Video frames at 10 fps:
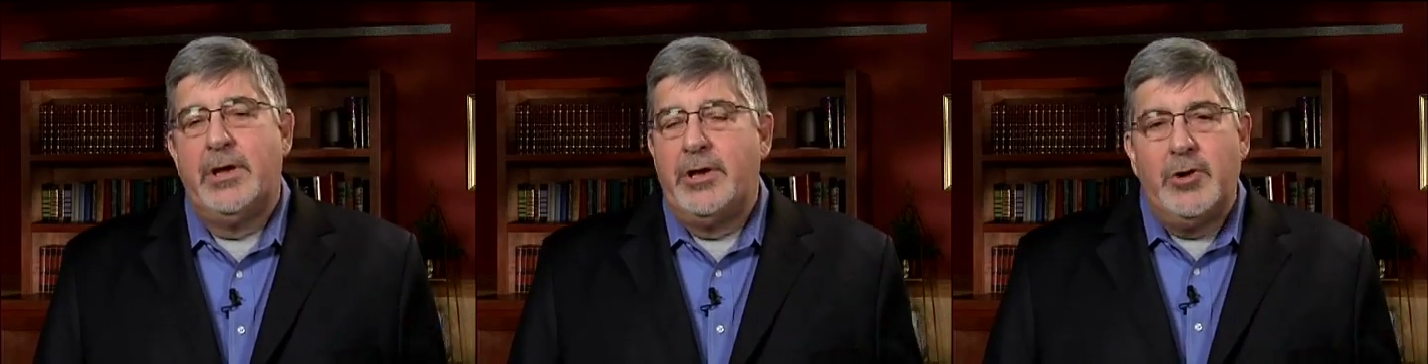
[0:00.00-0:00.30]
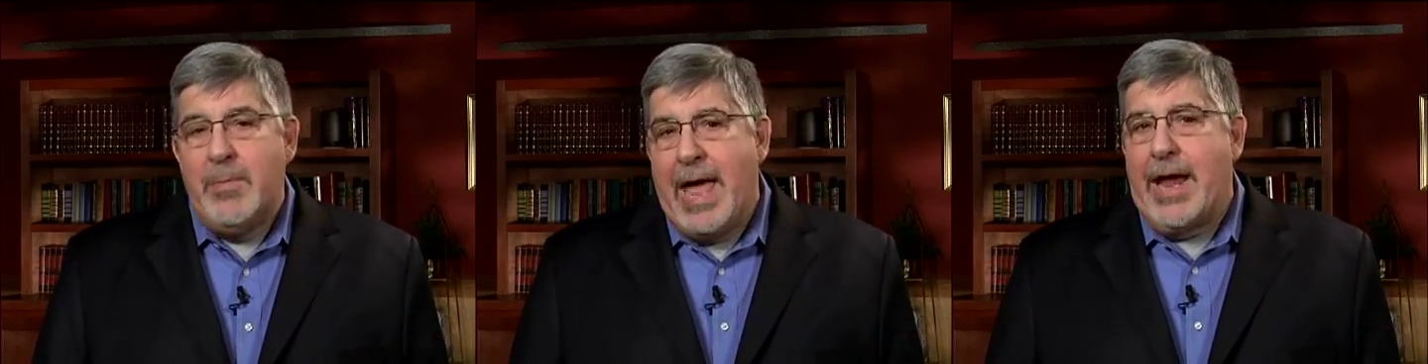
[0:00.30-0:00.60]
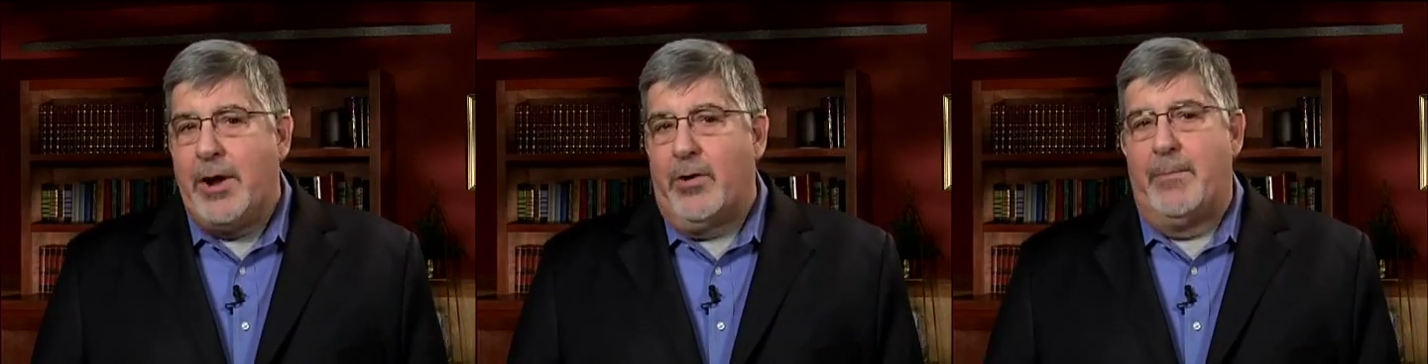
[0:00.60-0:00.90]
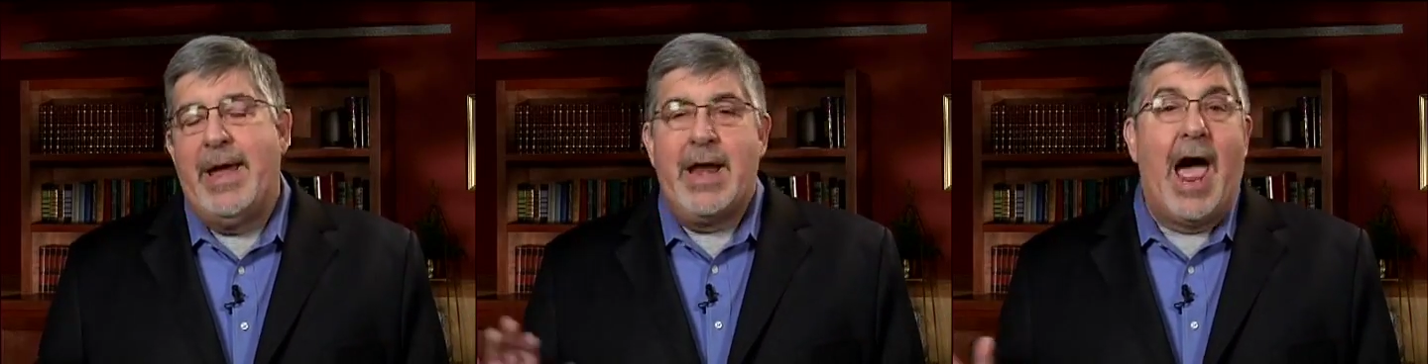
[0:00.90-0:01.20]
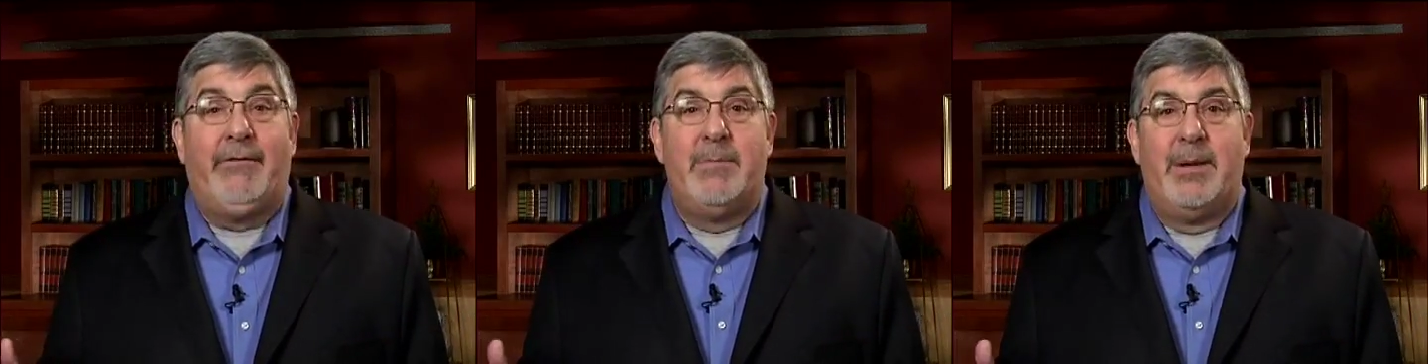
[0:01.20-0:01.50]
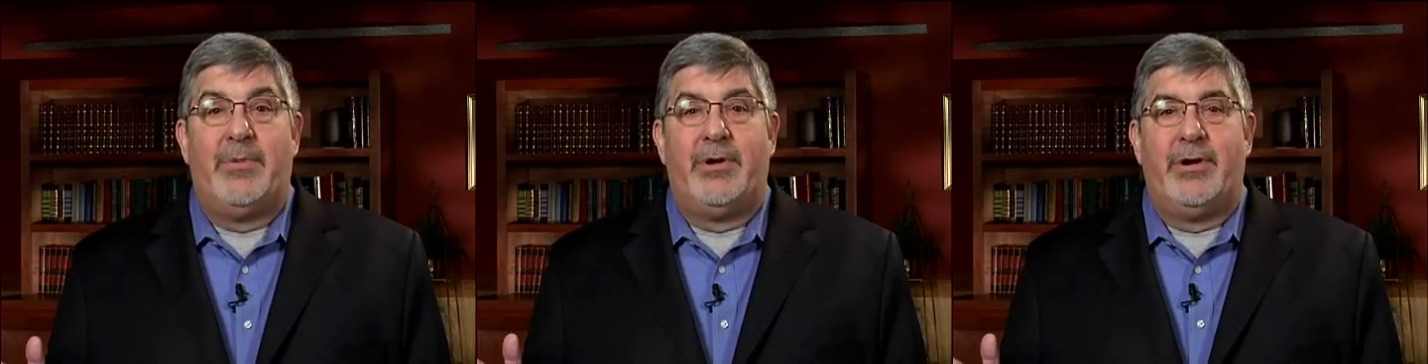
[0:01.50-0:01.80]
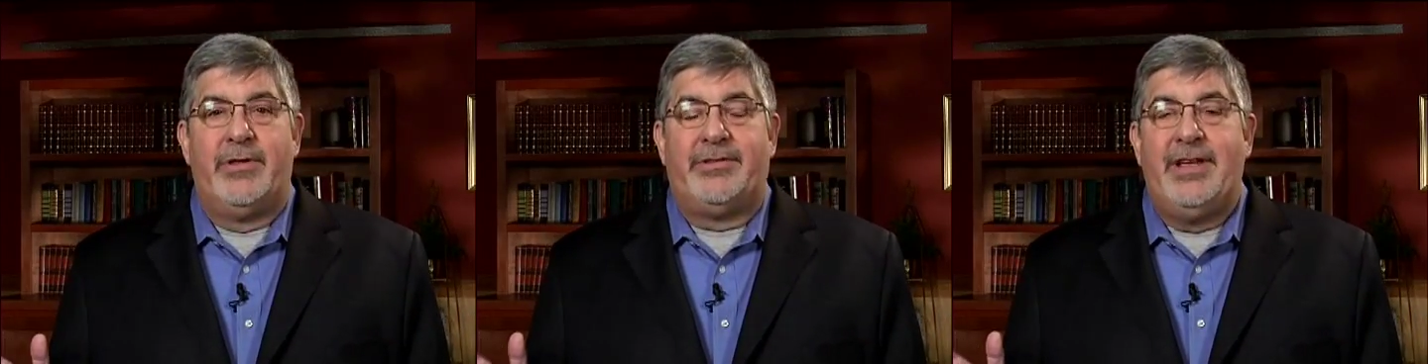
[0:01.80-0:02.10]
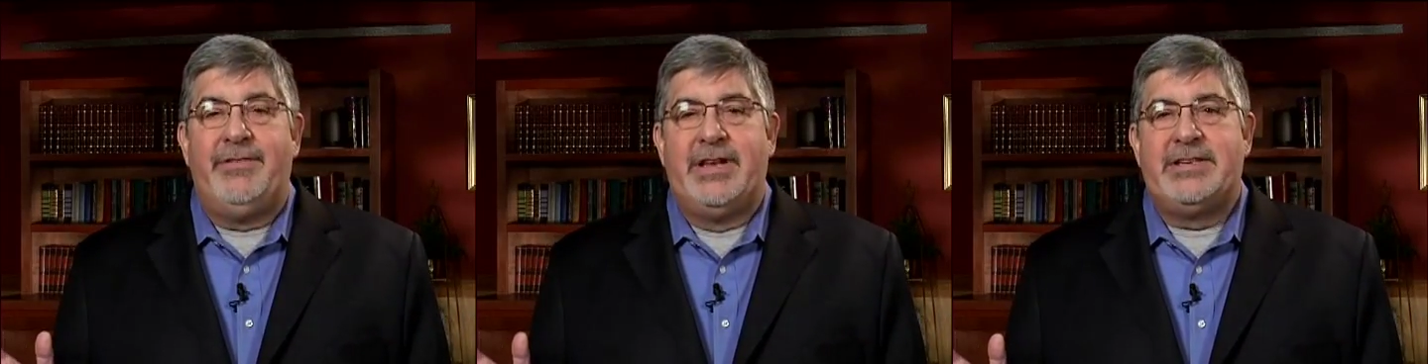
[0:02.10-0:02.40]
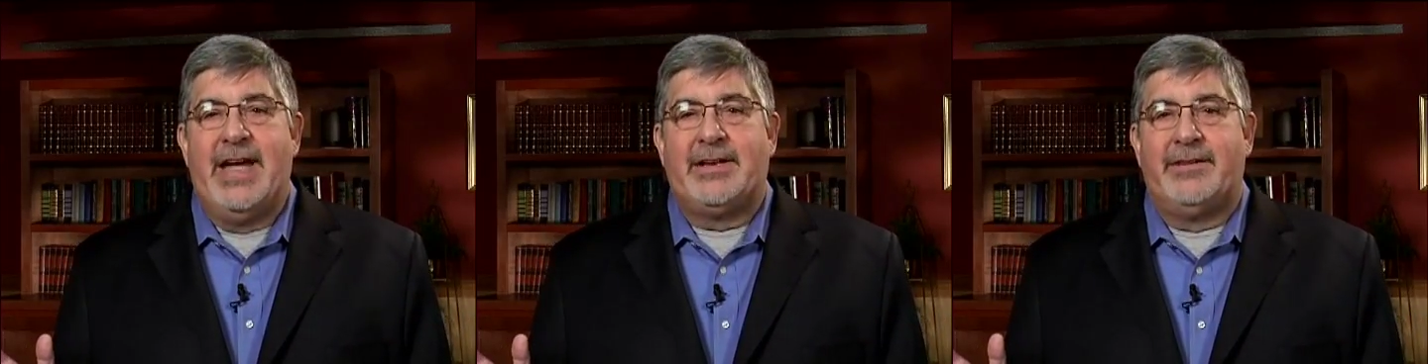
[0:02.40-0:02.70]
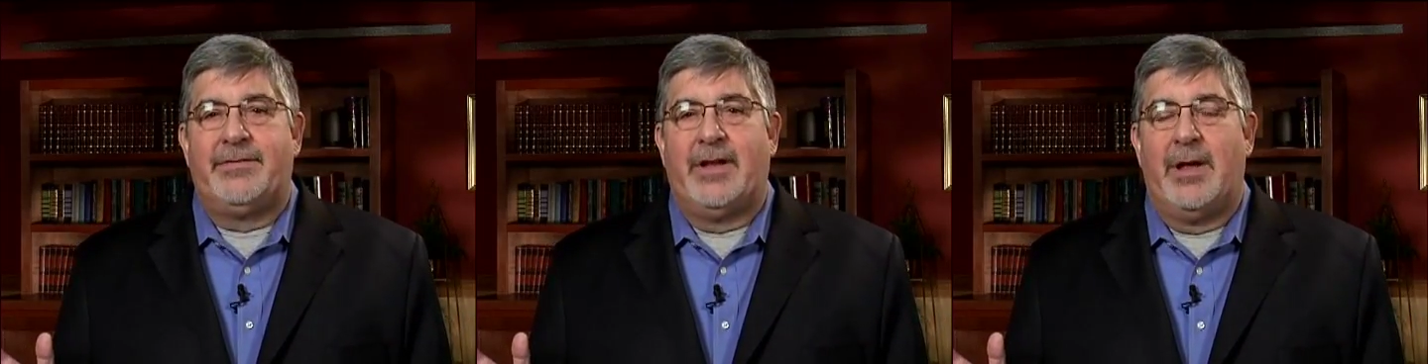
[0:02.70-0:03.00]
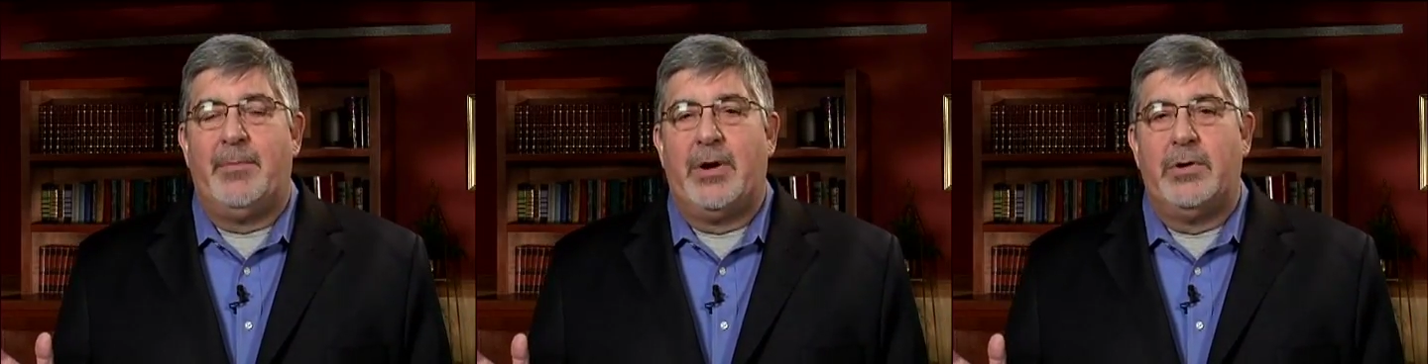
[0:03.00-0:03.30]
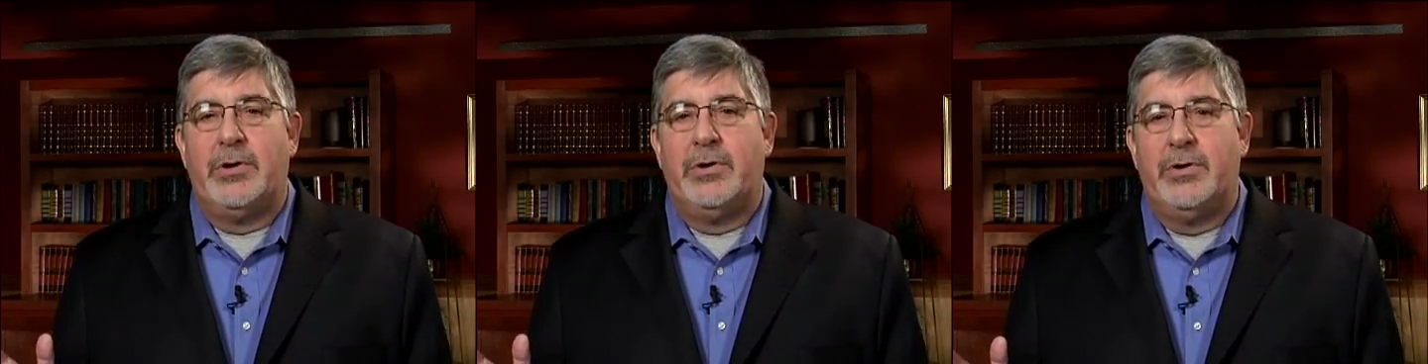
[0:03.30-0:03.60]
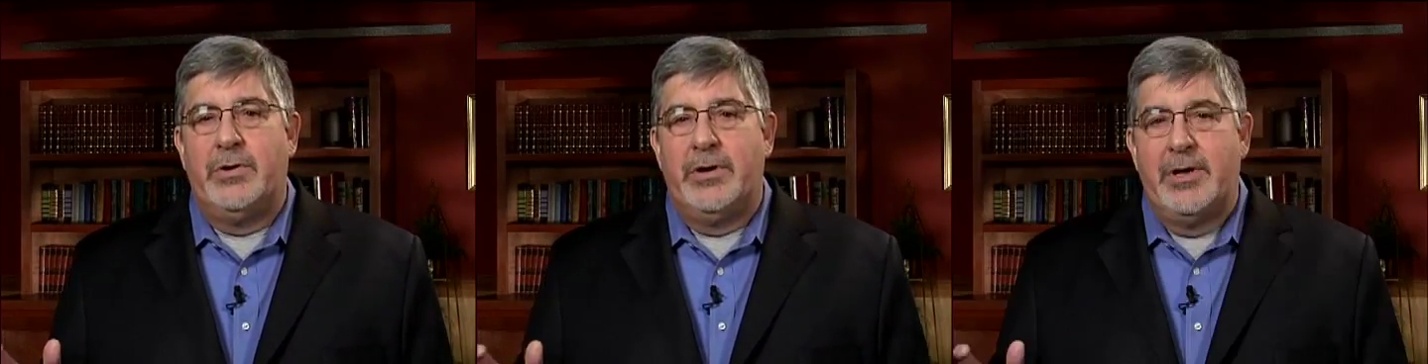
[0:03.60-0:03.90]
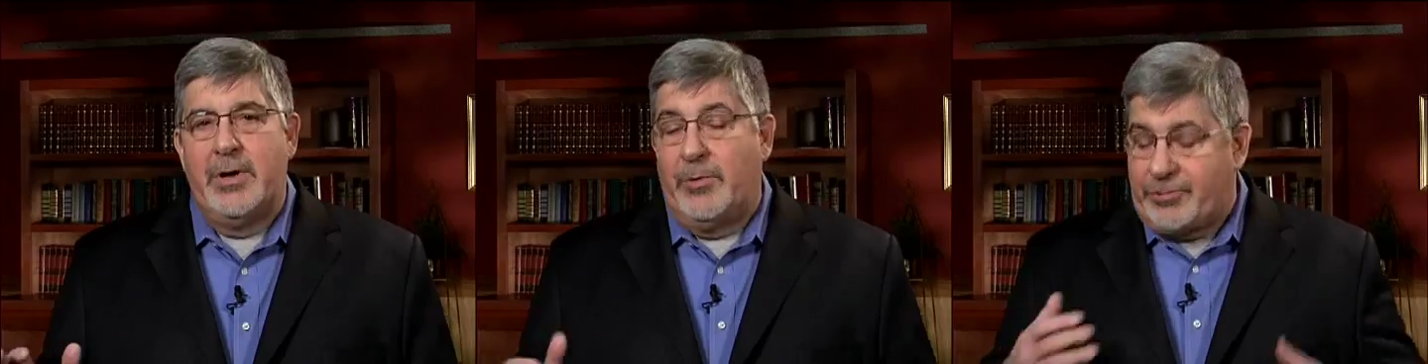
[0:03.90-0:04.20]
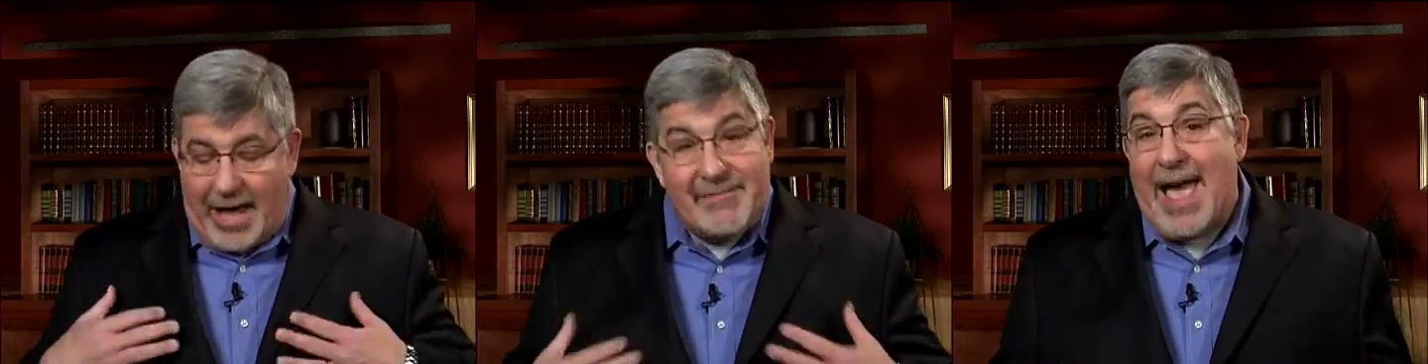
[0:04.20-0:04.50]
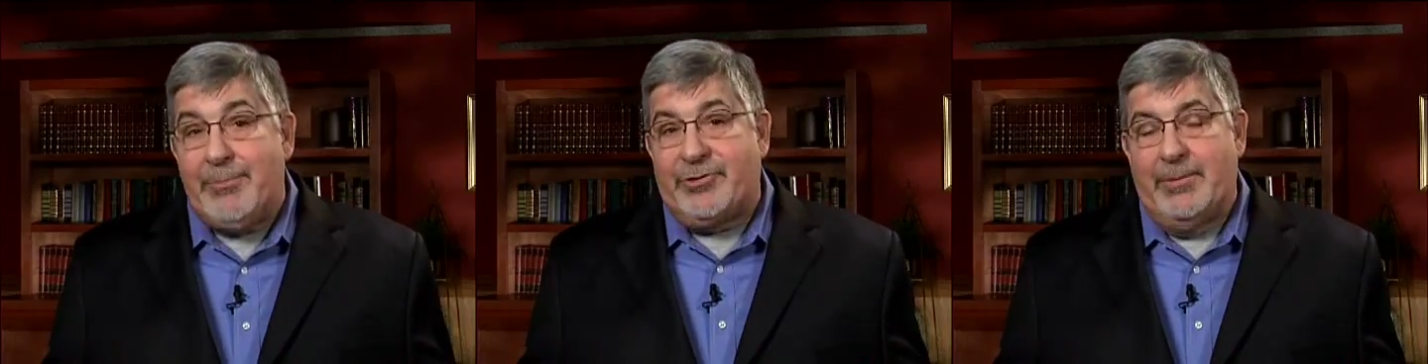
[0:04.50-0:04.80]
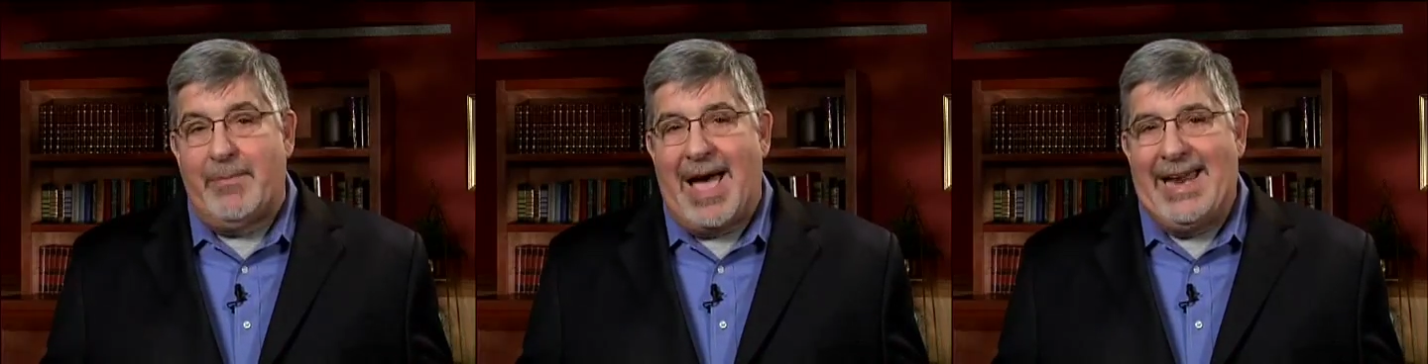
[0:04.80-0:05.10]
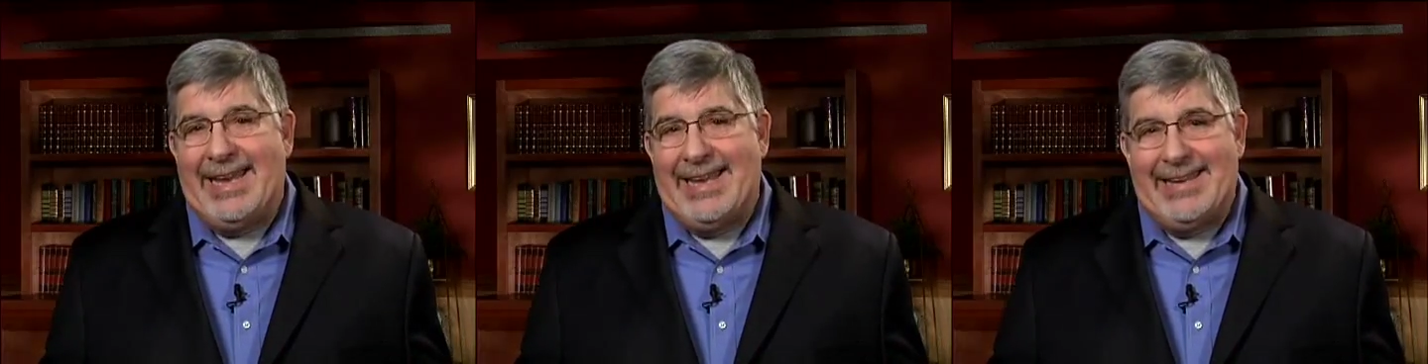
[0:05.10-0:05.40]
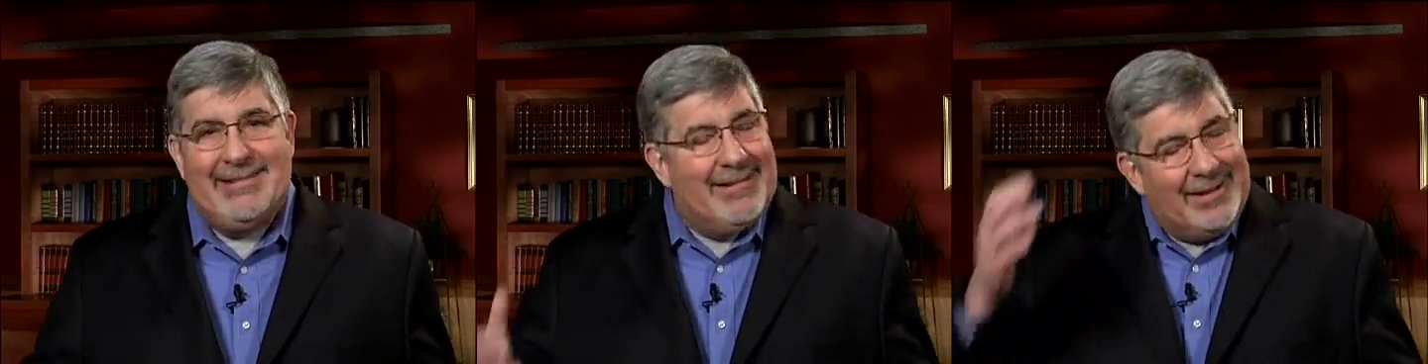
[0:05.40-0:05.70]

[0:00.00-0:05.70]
You may or may not remember the TV detective Columbo, who was kind of absent-minded,